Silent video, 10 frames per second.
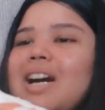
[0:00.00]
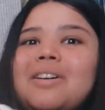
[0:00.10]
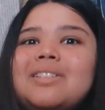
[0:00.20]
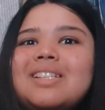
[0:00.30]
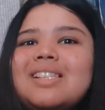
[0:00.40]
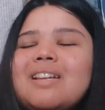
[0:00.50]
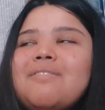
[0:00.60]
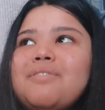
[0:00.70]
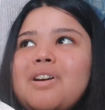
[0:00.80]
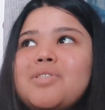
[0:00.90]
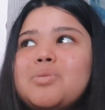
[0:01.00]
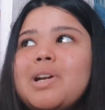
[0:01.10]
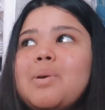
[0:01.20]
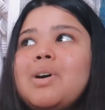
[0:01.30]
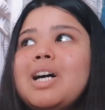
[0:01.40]
I got this in Forever
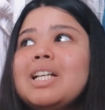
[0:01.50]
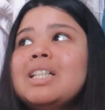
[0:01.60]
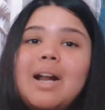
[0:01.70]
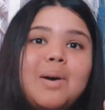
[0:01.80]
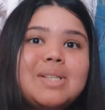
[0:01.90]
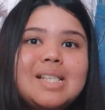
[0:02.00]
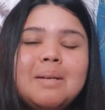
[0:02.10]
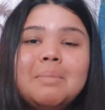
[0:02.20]
21 when I was in